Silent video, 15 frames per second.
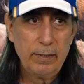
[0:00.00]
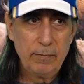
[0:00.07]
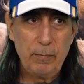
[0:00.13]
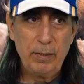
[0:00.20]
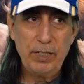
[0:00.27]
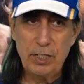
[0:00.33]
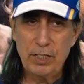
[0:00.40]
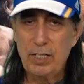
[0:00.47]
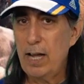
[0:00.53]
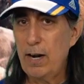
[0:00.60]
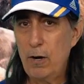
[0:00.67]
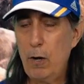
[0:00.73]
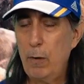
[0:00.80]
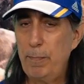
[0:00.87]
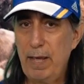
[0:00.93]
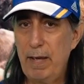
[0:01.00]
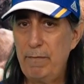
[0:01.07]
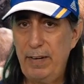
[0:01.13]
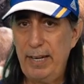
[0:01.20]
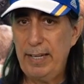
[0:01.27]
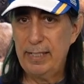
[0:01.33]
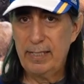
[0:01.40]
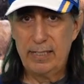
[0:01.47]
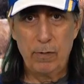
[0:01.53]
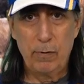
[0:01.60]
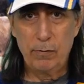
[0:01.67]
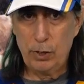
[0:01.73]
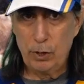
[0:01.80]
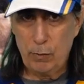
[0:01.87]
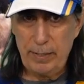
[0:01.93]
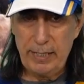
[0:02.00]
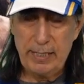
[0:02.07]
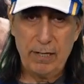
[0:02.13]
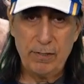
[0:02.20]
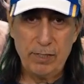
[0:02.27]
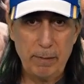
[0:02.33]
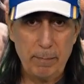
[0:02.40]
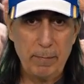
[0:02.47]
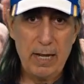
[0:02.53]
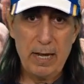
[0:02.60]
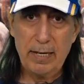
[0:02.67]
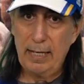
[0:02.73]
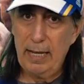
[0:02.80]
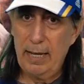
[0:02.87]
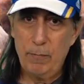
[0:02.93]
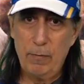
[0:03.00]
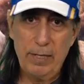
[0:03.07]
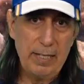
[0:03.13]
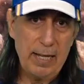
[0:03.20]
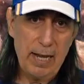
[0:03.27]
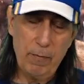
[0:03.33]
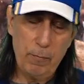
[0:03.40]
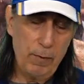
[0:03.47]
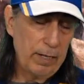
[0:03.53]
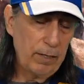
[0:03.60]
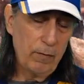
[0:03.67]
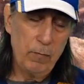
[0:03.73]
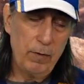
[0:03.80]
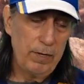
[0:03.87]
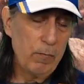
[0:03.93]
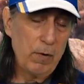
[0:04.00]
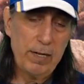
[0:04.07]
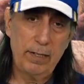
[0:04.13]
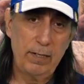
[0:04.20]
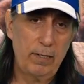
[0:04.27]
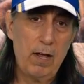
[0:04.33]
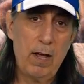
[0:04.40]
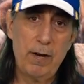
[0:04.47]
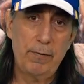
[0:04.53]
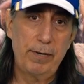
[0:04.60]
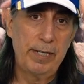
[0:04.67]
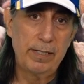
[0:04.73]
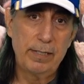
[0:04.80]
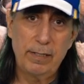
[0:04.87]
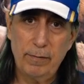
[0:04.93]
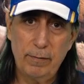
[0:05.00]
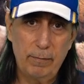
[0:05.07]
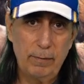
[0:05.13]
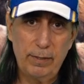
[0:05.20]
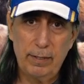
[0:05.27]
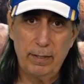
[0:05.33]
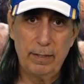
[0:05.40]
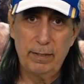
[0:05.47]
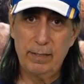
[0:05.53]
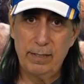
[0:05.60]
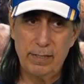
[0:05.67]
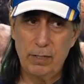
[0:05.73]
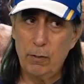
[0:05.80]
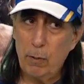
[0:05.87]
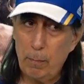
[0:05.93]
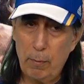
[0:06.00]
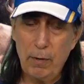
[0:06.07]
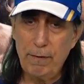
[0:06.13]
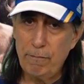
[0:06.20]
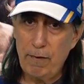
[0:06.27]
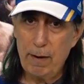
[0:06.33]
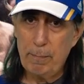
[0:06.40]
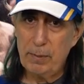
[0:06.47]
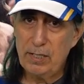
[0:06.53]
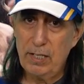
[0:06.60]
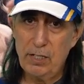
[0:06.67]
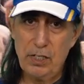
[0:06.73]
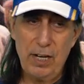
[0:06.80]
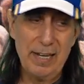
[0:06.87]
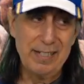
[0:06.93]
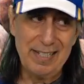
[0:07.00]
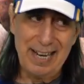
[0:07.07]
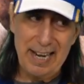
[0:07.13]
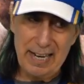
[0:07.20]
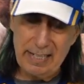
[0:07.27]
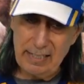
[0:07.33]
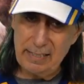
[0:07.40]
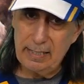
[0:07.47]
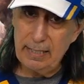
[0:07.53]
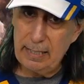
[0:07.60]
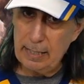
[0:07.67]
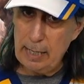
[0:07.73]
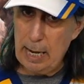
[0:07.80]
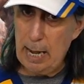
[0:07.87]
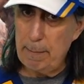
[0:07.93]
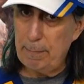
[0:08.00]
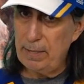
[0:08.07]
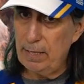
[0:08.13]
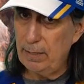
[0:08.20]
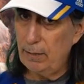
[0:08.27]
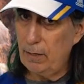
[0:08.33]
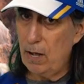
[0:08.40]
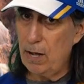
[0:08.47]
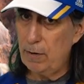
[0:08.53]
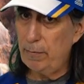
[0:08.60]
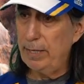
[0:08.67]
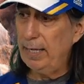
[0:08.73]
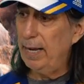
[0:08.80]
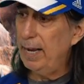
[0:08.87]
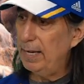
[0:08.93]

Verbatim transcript: We just got to hope that Vegas don't squeeze out some luck and win that win win one of the lotteries with the the 0.5% chance. Anything can happen in a lottery.